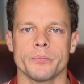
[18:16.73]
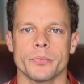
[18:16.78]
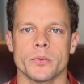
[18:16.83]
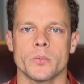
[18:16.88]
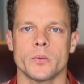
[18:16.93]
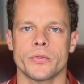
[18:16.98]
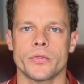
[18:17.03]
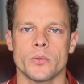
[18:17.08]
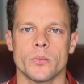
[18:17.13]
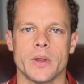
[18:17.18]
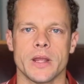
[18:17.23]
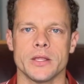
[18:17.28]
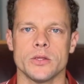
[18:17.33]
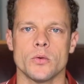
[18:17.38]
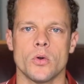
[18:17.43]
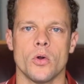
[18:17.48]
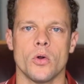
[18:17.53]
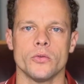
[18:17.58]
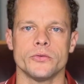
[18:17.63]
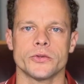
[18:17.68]
with the way
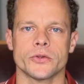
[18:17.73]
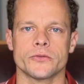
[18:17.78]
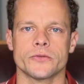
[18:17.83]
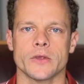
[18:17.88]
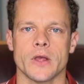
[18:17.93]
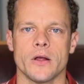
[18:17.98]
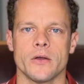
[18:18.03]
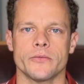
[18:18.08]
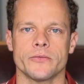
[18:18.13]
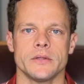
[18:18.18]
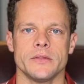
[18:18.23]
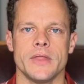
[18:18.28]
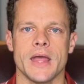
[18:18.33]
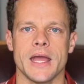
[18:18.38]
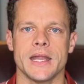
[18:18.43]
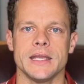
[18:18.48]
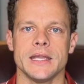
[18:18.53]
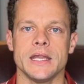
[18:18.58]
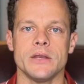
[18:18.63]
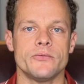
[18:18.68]
you hold yourself,
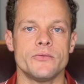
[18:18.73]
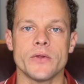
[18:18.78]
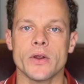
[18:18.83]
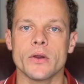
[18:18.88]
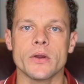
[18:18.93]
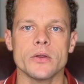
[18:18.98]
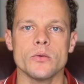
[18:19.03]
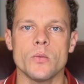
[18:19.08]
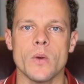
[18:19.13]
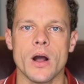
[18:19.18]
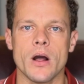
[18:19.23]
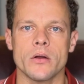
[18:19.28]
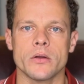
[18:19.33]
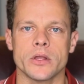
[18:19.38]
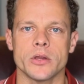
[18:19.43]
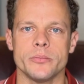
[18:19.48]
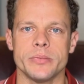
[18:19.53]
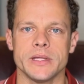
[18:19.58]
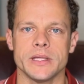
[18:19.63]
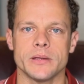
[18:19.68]
then it very well
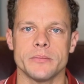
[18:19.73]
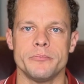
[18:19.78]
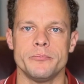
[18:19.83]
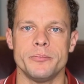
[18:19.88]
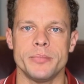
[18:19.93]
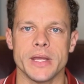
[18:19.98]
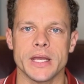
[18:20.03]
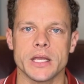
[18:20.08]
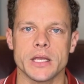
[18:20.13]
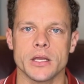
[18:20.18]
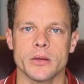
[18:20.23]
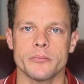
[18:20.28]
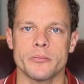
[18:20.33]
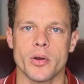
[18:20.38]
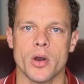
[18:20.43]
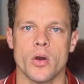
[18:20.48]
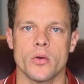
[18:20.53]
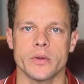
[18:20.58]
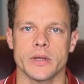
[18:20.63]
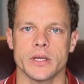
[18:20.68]
could be a big
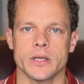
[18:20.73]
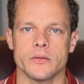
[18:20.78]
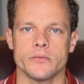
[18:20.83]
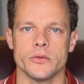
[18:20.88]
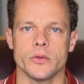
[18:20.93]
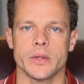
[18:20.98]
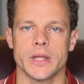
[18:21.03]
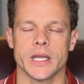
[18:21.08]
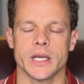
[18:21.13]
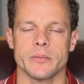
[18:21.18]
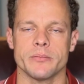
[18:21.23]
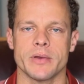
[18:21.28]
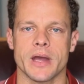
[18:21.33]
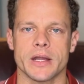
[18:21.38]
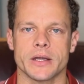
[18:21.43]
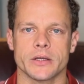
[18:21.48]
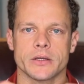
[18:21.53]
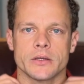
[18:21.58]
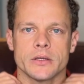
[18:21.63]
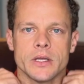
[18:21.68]
component of you getting
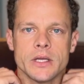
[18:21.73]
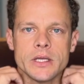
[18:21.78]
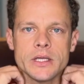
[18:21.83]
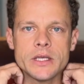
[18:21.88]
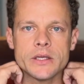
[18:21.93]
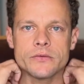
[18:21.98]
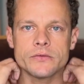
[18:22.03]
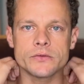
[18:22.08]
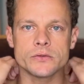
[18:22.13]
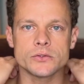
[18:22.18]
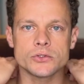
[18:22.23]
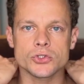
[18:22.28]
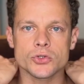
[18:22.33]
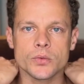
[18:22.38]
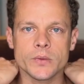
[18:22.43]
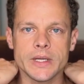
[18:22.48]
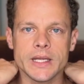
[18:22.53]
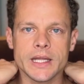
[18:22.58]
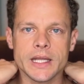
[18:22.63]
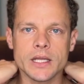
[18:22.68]
better is
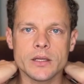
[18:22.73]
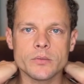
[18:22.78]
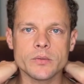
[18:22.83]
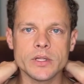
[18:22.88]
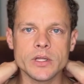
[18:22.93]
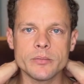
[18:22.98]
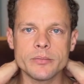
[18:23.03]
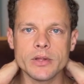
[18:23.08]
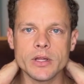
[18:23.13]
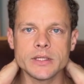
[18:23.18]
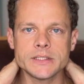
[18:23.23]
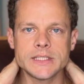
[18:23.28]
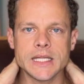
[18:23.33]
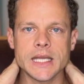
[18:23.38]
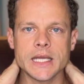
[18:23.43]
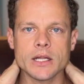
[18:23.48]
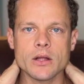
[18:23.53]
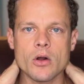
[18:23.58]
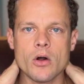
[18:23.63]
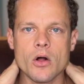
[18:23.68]
treating and
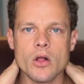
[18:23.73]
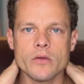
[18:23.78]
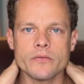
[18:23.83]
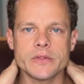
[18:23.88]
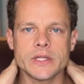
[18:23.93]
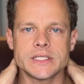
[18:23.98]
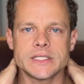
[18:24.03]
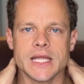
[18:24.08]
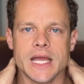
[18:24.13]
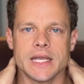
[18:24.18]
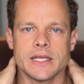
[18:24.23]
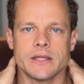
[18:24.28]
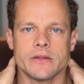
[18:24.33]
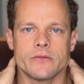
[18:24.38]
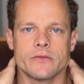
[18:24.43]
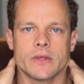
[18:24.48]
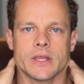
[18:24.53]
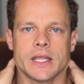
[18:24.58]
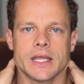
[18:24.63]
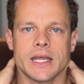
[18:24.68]
rehabilitating all of the
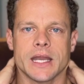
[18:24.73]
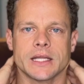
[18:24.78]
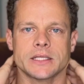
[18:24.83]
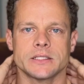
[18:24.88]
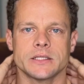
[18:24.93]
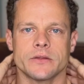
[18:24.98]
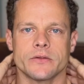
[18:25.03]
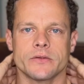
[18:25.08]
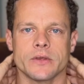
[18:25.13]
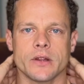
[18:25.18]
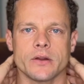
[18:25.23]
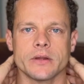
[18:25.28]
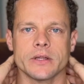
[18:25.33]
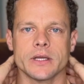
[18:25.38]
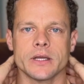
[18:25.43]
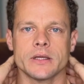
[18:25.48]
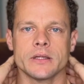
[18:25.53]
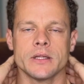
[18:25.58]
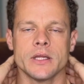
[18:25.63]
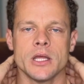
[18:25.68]
tendons that connect to this
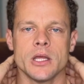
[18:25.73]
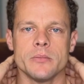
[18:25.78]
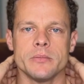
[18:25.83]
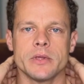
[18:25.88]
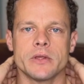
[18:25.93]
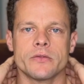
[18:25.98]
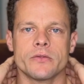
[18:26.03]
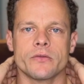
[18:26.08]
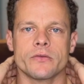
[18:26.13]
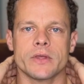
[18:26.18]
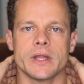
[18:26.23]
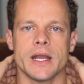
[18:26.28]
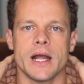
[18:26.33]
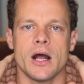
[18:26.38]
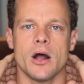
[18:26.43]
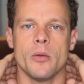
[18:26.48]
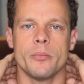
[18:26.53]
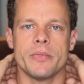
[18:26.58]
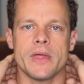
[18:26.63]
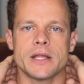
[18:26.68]
area because it's going to
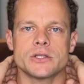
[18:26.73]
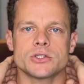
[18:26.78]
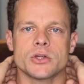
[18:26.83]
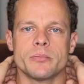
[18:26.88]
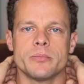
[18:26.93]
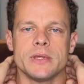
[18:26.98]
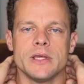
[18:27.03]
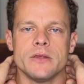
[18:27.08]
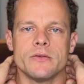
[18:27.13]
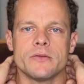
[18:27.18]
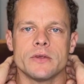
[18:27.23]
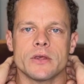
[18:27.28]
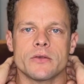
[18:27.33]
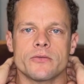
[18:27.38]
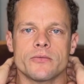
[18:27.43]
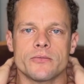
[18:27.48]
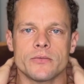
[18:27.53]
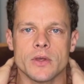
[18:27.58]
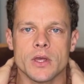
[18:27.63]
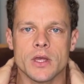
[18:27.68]
help that trapezius